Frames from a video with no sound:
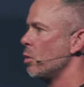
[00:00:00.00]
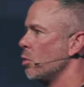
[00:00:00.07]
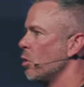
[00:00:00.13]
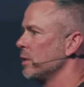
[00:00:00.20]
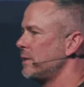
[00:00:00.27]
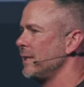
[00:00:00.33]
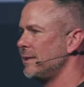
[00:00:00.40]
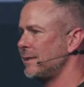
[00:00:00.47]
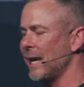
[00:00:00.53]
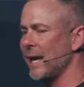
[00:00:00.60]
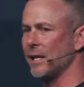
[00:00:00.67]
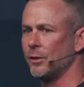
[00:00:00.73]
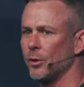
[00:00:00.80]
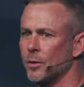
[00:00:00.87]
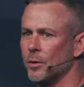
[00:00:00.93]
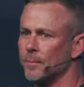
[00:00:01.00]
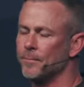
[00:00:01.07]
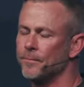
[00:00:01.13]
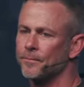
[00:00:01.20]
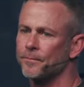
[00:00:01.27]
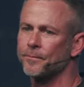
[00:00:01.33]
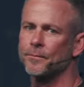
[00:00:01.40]
What's he saying to him?
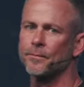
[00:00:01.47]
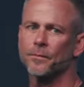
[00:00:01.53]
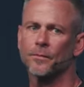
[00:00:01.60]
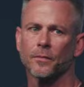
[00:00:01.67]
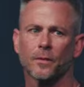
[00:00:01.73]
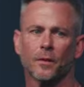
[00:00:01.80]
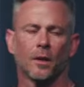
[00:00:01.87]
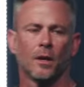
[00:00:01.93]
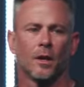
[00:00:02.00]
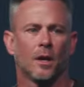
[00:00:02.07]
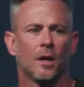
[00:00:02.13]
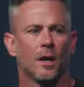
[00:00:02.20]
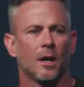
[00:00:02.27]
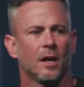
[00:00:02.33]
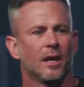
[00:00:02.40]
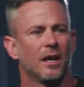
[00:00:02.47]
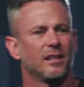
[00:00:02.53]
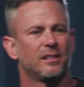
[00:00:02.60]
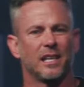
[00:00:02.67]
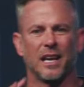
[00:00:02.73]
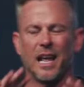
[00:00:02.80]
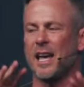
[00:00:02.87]

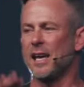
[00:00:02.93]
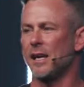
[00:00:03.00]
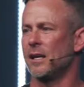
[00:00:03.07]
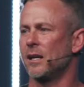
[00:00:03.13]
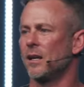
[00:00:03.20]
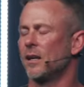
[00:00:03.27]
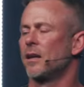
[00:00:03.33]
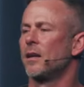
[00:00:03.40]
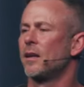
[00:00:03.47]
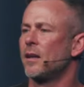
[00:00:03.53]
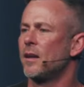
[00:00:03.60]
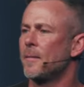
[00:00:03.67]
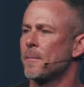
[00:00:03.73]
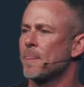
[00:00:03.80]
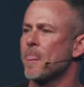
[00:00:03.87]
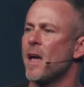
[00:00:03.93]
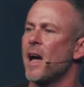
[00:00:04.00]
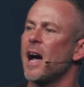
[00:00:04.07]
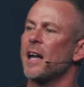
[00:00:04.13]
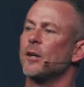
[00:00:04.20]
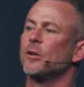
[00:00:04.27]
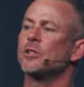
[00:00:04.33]
He's saying, hey,
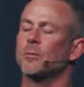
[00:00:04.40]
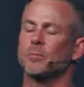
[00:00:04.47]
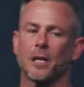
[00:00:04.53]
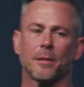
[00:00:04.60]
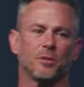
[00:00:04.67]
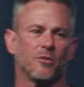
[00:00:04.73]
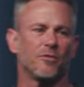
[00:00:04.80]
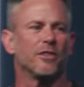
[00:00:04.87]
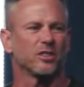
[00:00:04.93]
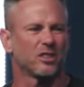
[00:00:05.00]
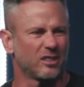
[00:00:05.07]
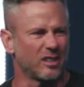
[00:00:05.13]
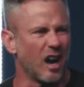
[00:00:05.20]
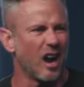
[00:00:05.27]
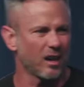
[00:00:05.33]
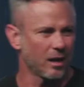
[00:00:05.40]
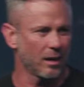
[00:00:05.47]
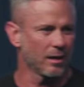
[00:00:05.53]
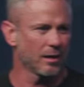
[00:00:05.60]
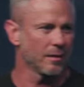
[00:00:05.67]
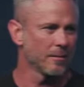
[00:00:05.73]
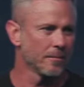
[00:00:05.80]
I know sometimes you feel stuck.
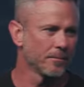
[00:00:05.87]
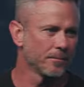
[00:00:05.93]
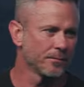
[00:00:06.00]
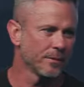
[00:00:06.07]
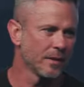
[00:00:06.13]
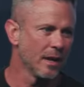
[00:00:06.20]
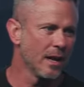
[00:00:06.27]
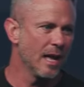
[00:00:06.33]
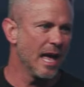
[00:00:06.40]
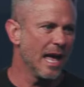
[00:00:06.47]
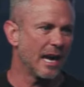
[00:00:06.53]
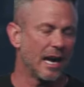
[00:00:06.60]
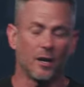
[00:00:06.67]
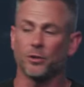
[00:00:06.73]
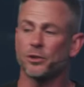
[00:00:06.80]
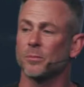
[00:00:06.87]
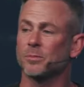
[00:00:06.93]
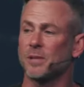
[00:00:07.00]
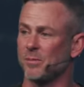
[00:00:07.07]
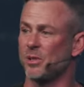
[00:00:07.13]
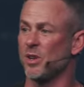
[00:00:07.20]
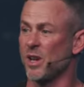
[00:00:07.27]
And I know
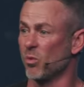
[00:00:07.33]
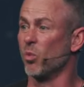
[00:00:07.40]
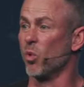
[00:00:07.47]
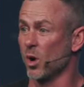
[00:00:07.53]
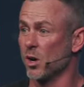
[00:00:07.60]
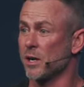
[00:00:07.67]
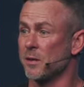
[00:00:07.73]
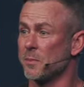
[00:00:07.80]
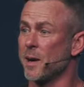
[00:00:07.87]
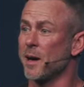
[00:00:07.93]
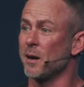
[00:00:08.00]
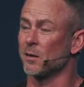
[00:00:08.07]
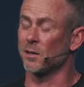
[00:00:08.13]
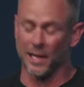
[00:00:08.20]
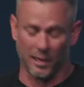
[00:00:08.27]
sometimes you get worried about